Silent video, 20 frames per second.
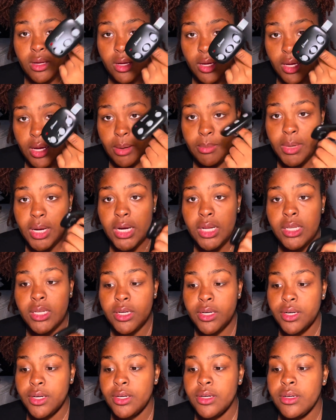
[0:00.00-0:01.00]
Got my
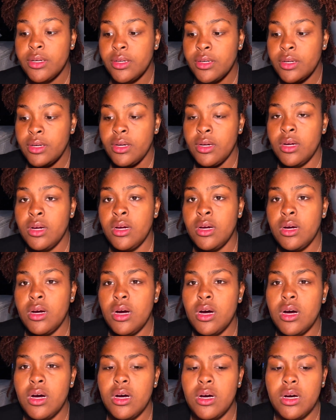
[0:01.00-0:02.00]
clicker.
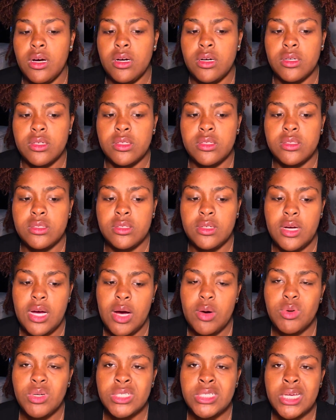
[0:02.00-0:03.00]
Uh, I
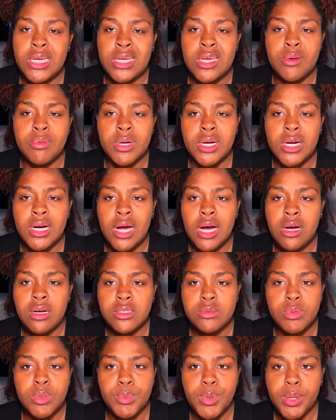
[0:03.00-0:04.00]
would say keep it in the
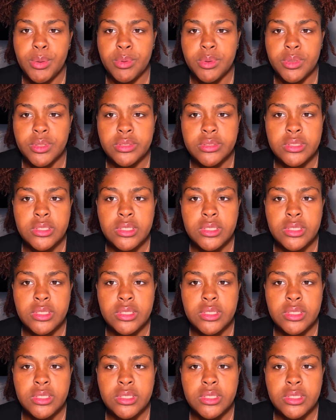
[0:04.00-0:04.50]
house, but baby,